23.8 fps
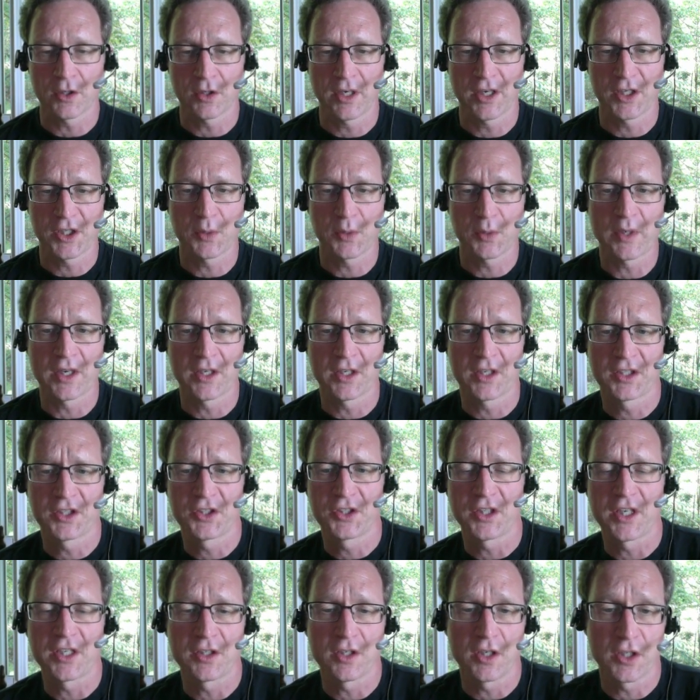
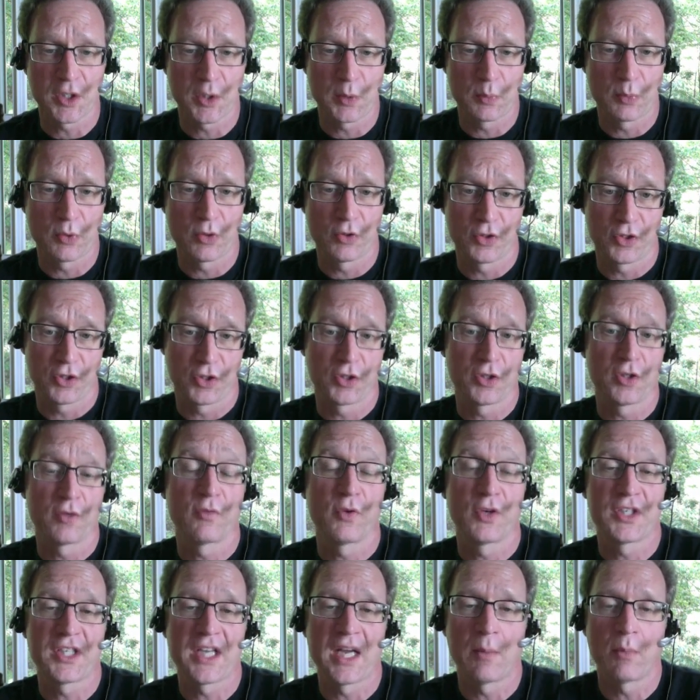exercise and osteoporosis. So, for
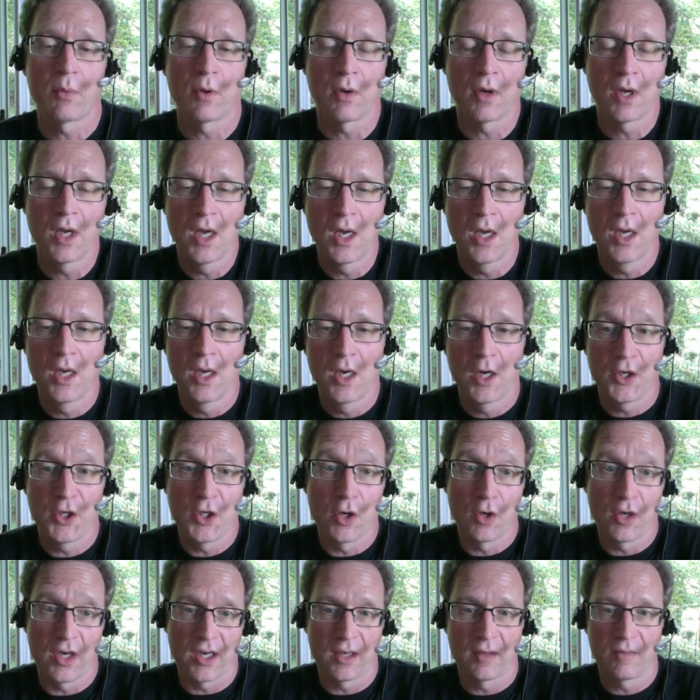example,
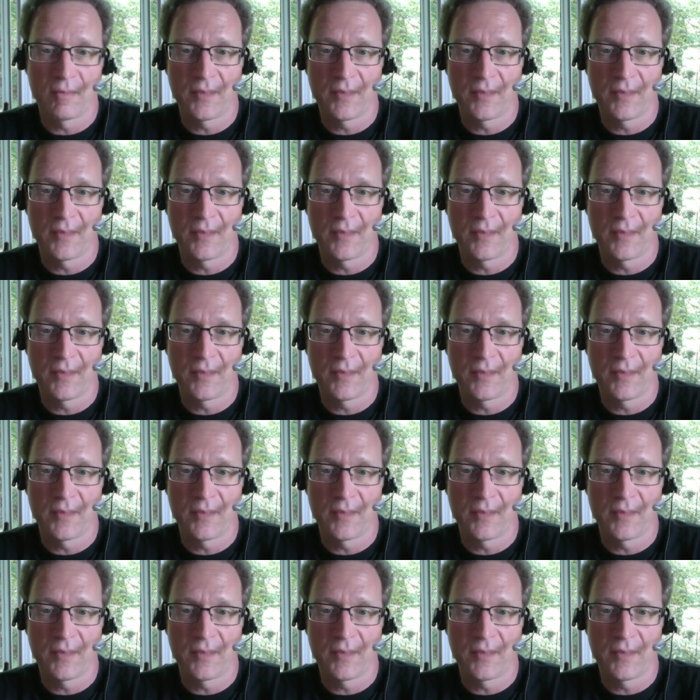yoga,